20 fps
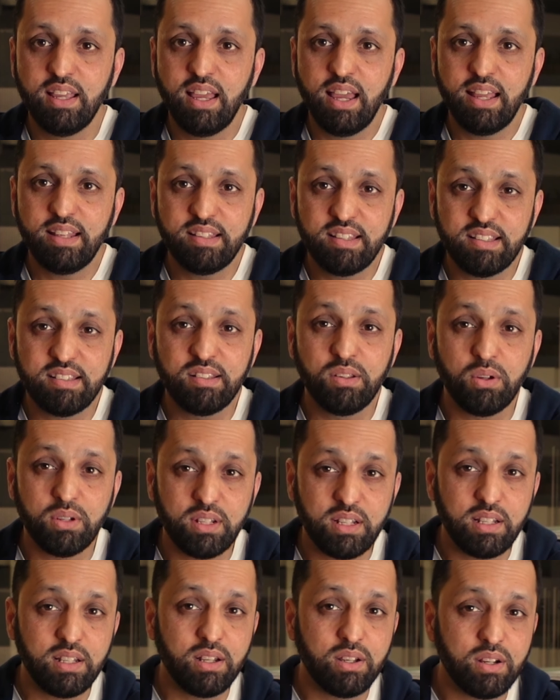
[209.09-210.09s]
And there's not
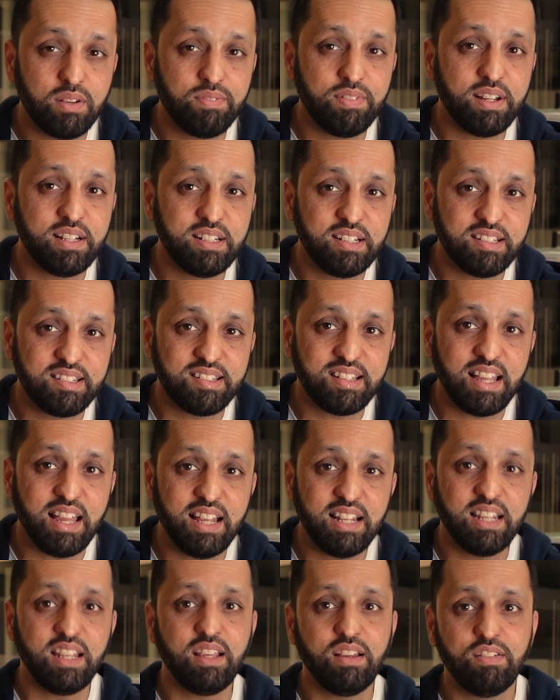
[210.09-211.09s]
a lot of
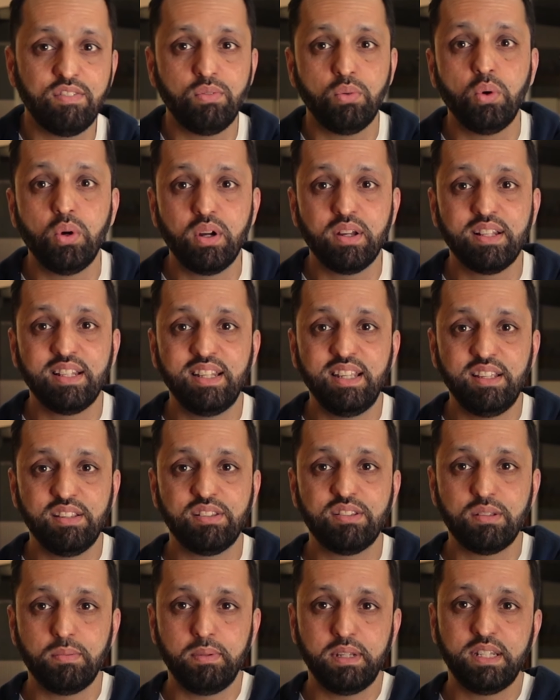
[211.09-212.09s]
understanding of what needs
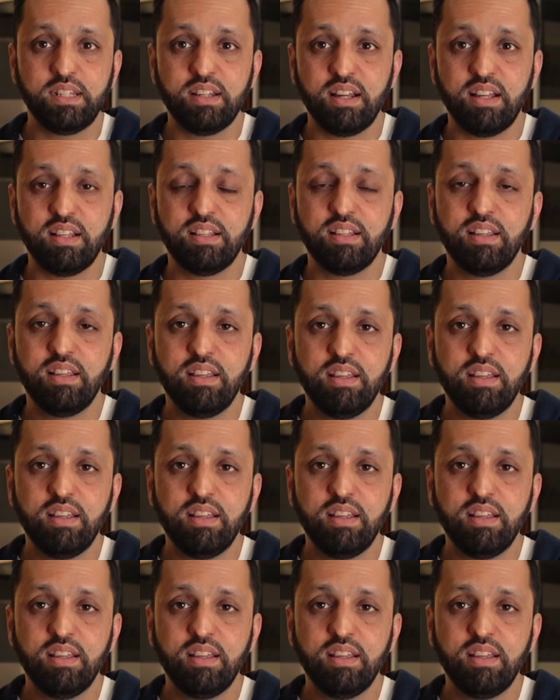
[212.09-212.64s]
to be done.